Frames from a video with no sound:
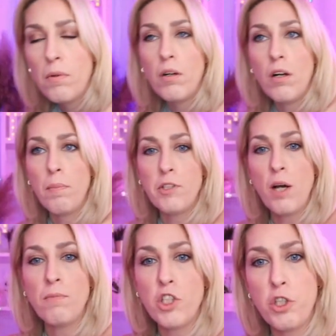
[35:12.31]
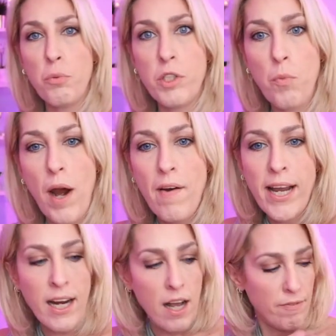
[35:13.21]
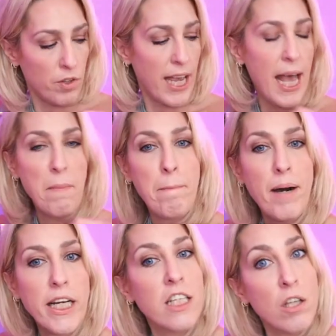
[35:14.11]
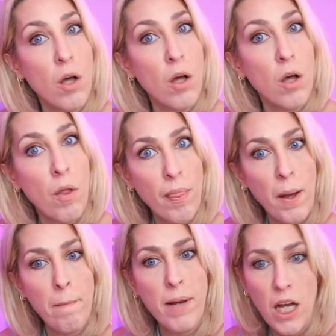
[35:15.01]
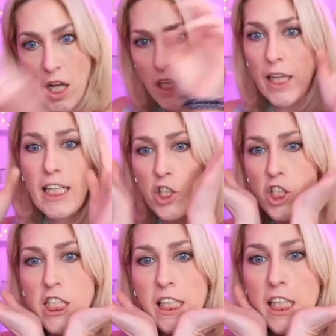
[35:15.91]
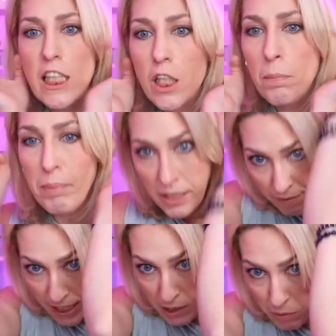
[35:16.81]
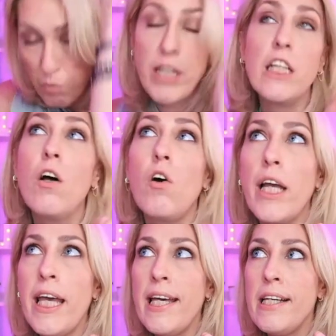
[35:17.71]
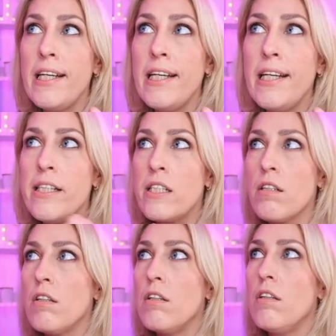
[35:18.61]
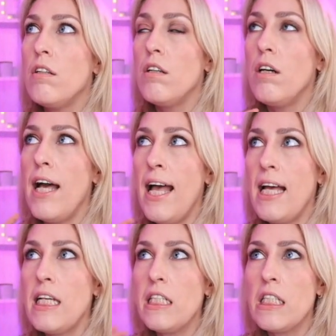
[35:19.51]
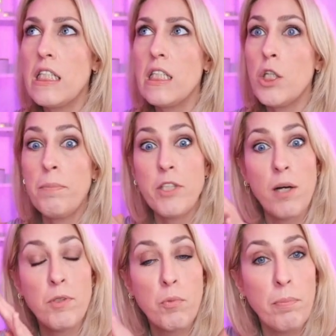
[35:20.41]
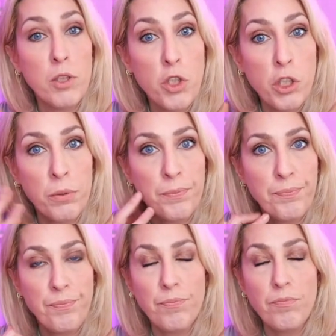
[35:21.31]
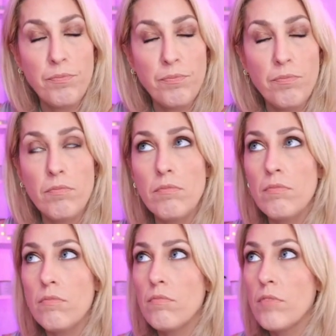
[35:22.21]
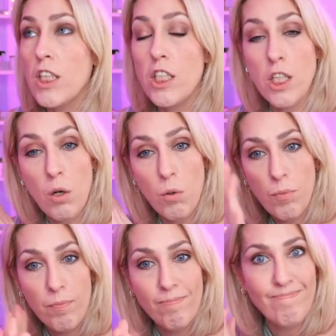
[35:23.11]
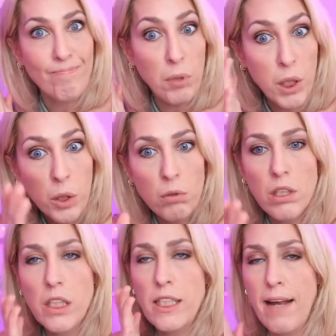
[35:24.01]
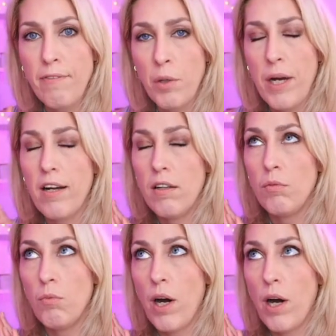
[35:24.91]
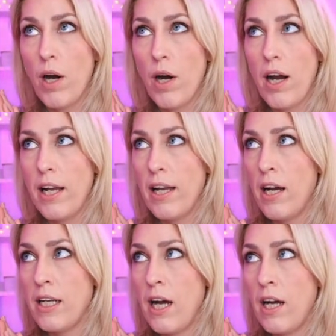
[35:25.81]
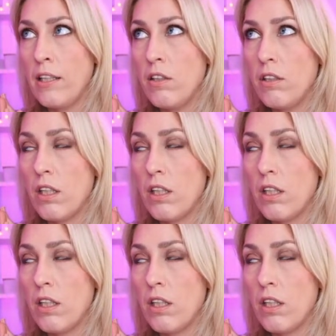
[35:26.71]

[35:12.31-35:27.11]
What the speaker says: The pajamas she was wearing, I feel they had bunnies on them. Like I just see like a little bunny face with really long ears, and her pajamas were blue too. So blue is everywhere where I look.